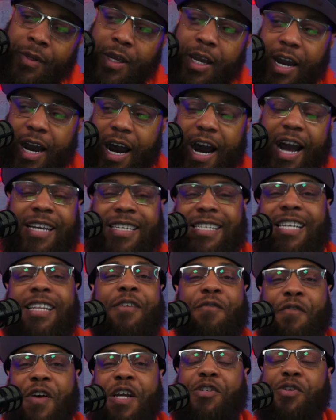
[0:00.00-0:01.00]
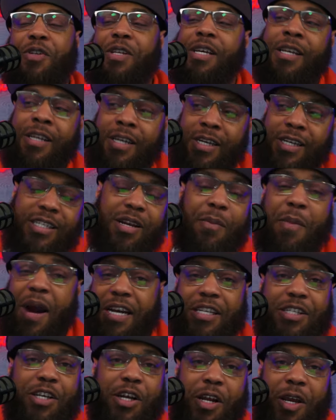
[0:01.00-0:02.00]
Until eventually
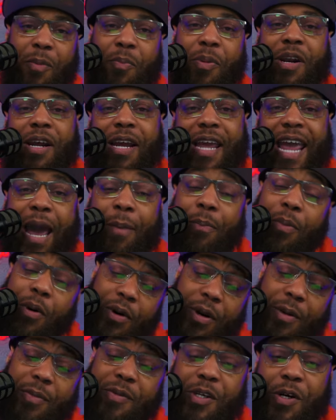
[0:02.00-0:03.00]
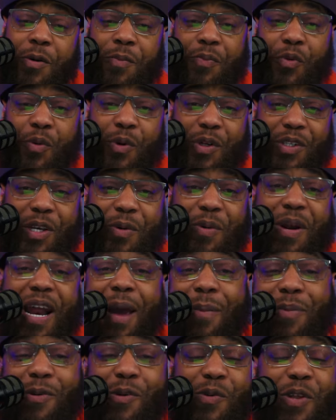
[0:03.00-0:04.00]
somebody's going to put a cap on it. So we'll see what
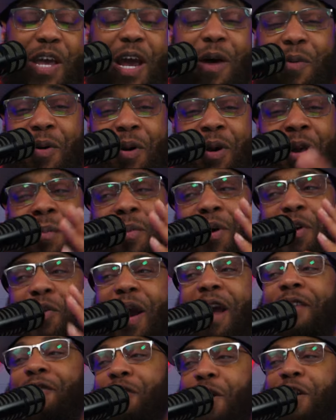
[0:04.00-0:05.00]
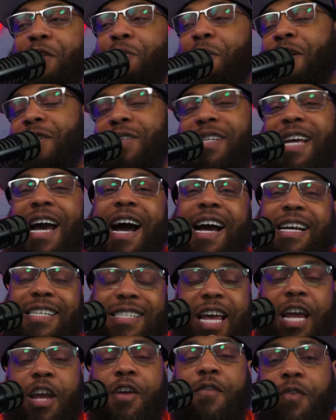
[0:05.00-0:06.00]
happens with that one. But great voicemails, guys.
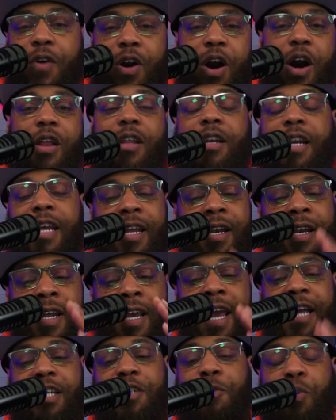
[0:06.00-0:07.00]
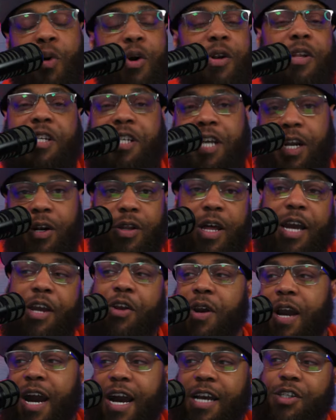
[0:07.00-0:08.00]
Thank you for calling in and supporting the channel like
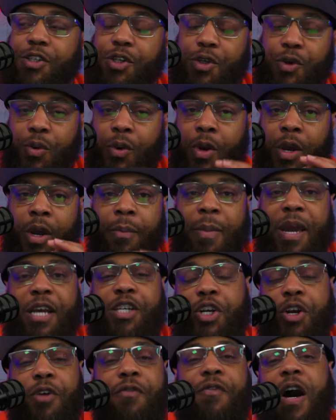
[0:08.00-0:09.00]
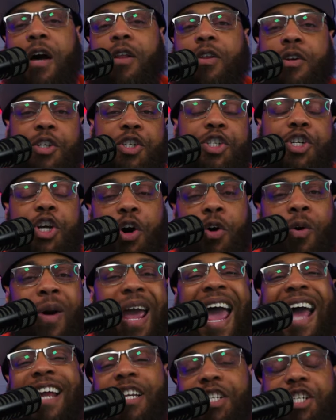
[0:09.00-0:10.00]
you guys do. Make sure you're following the show
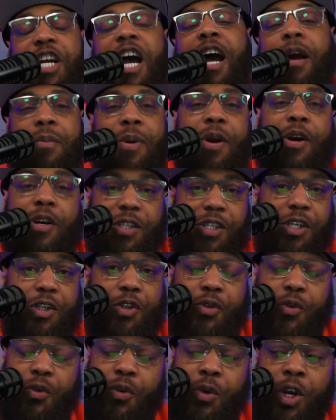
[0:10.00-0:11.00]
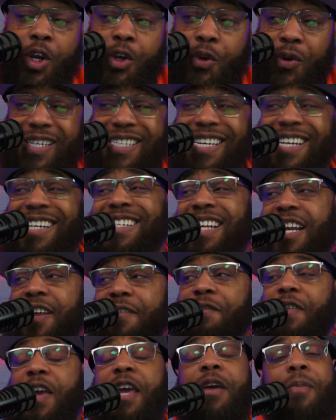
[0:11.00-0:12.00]
at Shy Bear Central. You can send us any
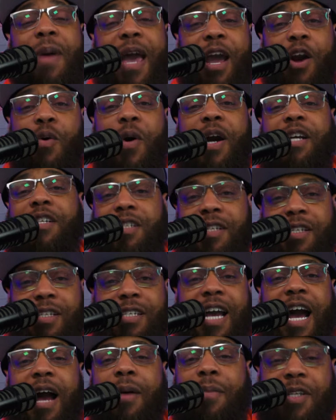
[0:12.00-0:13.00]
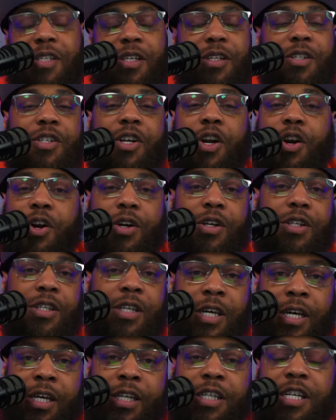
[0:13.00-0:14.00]
feedback, questions, comments, concerns,
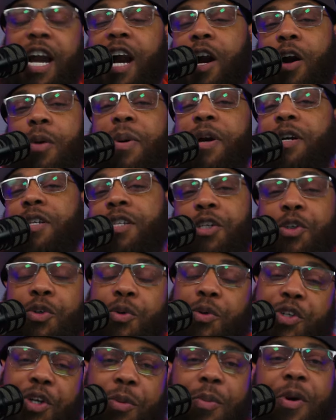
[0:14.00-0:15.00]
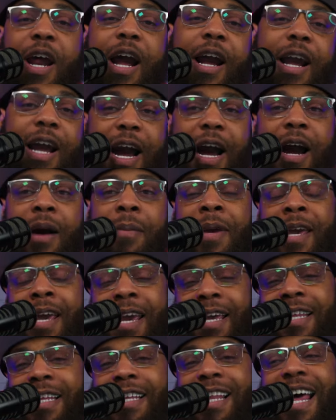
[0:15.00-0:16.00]
ChicagoBearCentral@gmail.com.
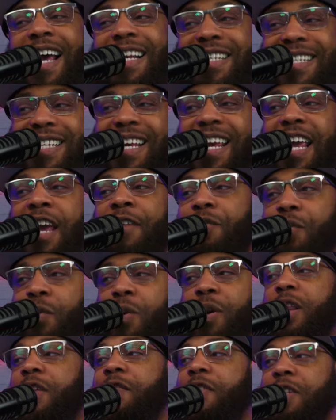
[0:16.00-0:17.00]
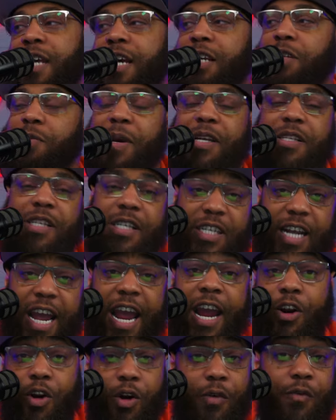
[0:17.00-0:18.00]
And then lastly, if you want to leave a text message
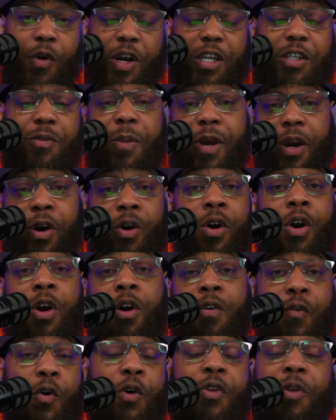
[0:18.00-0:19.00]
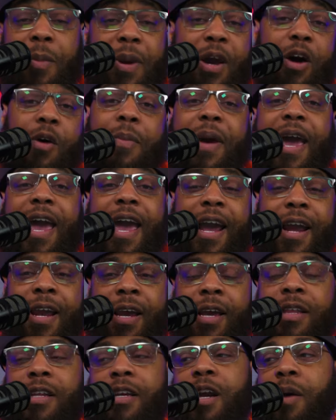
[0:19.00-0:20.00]
and our voicemail for the mailbag,
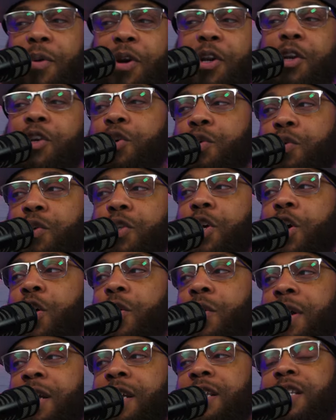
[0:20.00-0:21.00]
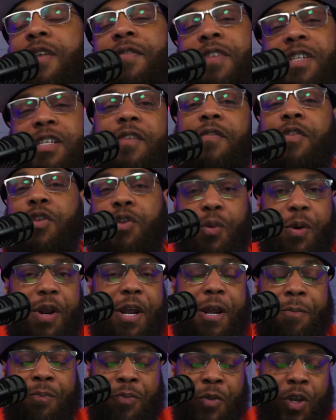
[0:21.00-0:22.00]
the number to do so,
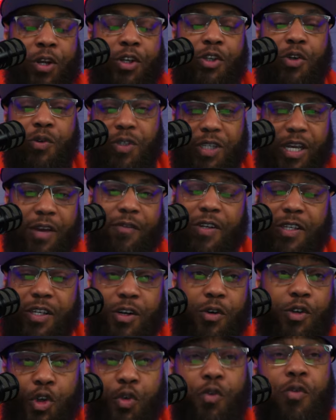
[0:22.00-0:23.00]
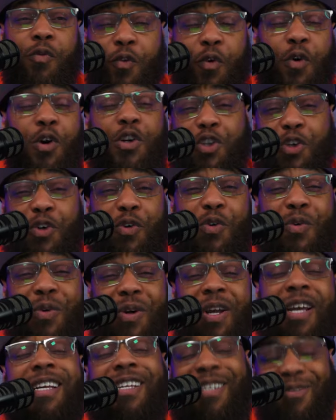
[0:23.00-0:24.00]

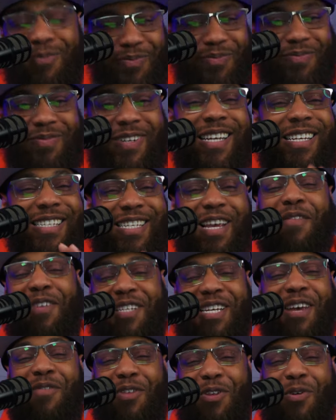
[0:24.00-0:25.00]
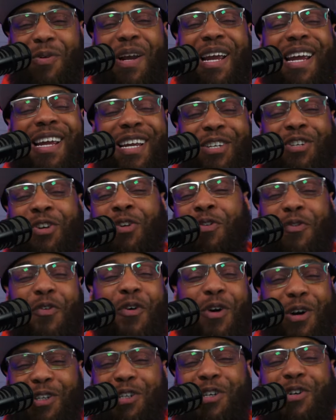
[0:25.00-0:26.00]

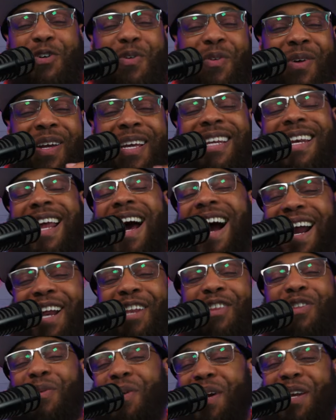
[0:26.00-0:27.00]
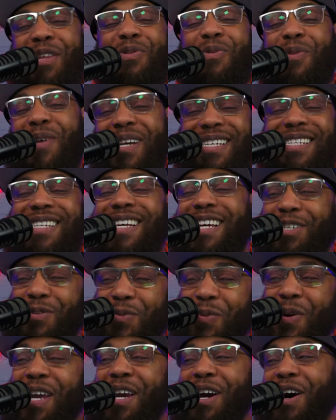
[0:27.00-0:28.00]
773-242-9336.
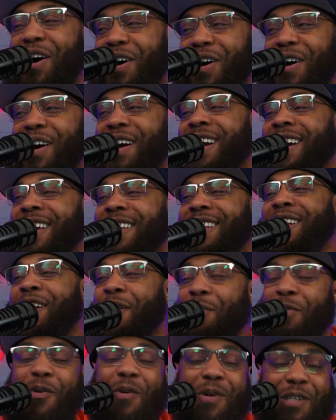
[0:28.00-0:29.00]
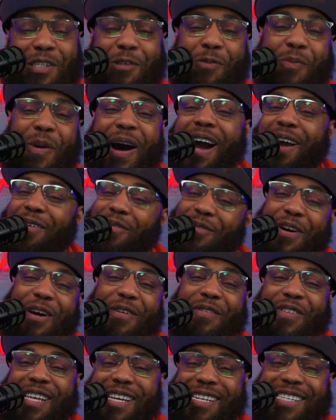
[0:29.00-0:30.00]
We are the number one spot for
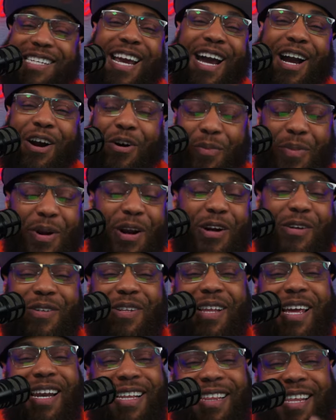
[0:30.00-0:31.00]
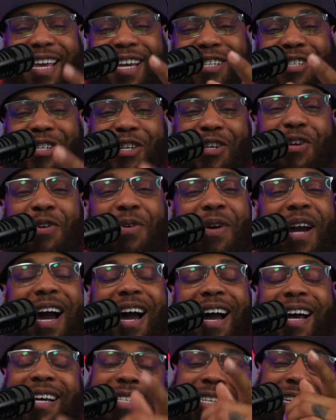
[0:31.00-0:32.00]
everything Chicago Bears related, thanks to you
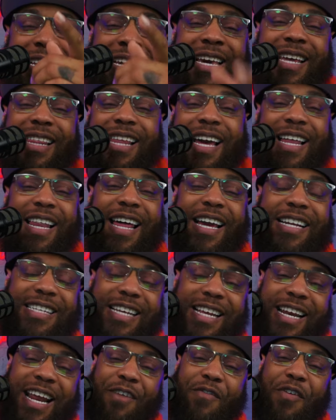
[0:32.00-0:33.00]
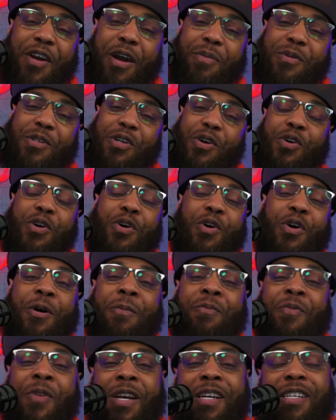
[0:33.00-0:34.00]
guys. And like I liked in every episode
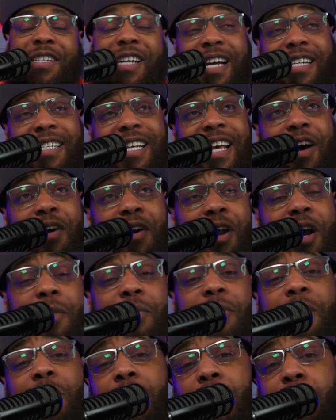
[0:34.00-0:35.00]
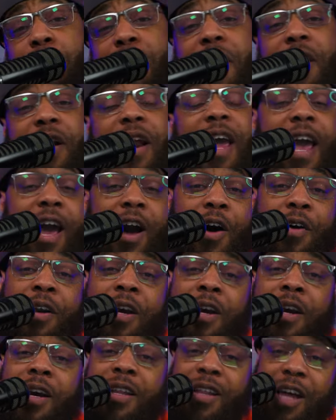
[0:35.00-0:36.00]
on, Chi-Town up, but Bear down.
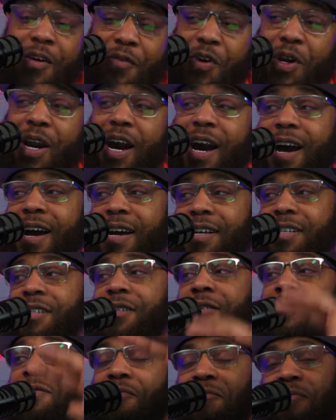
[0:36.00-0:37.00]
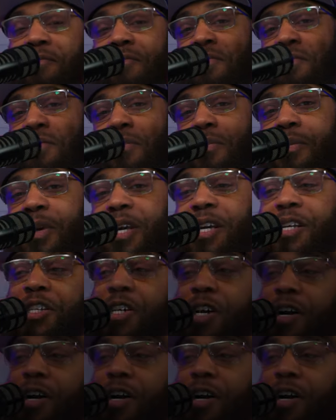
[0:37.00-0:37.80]
Love you guys. Peace,